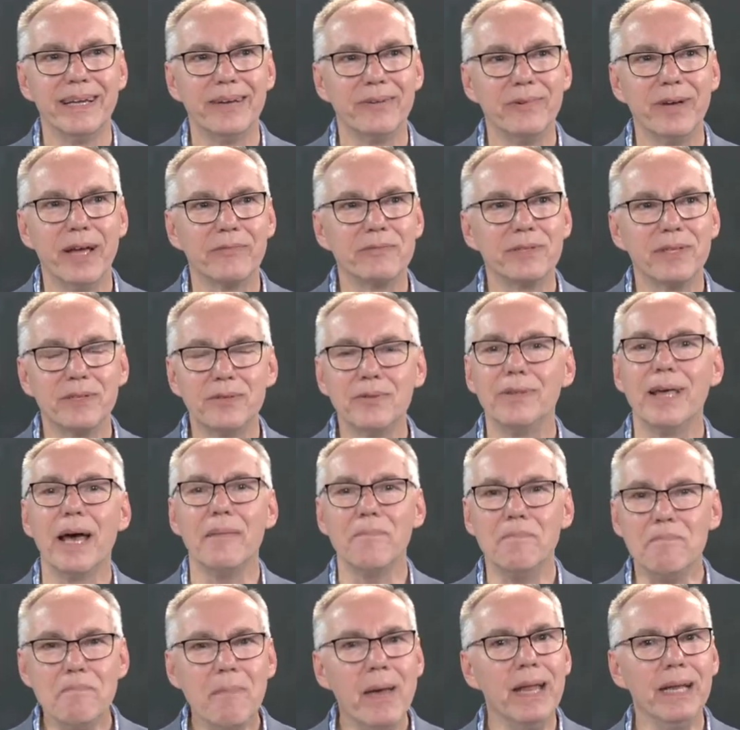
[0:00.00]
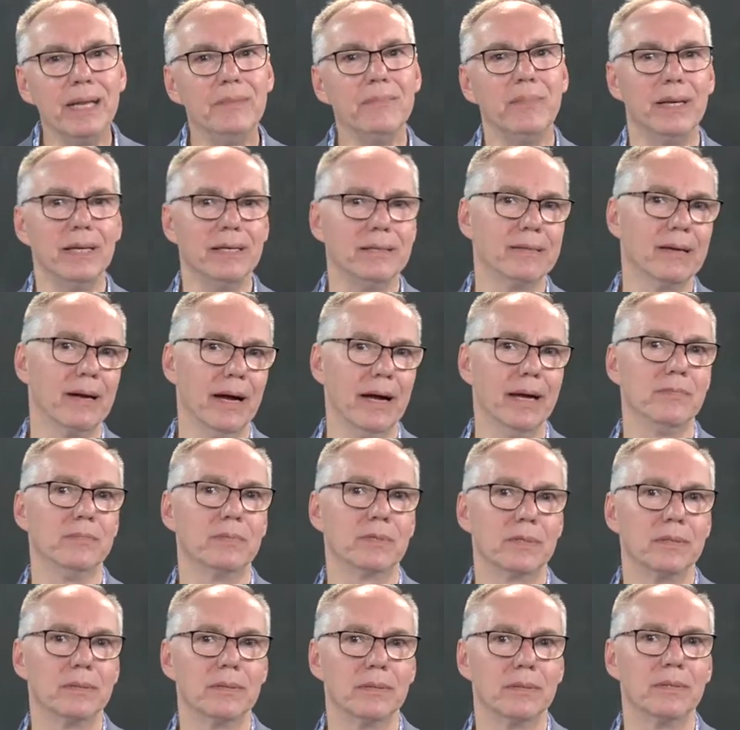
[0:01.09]
We have to do that many, many
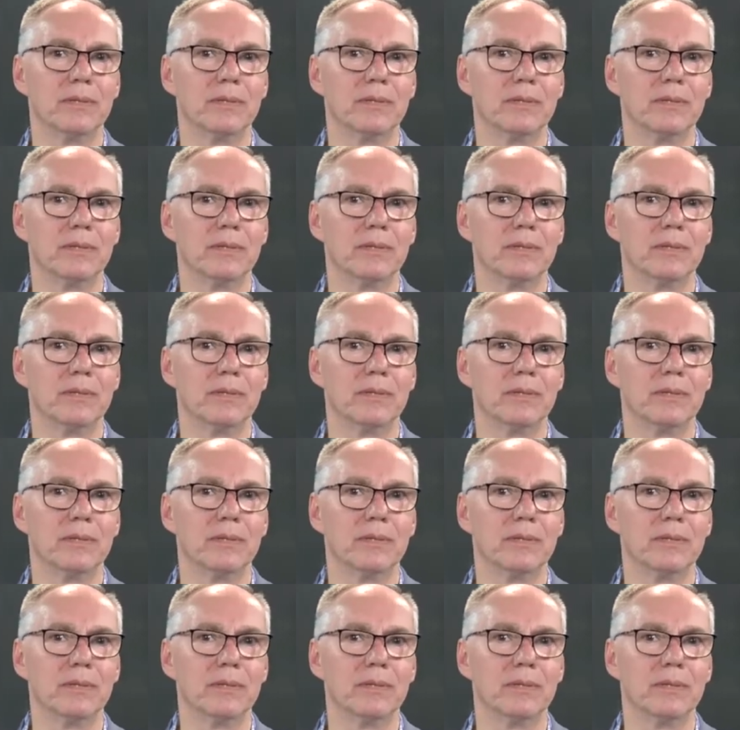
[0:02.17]
times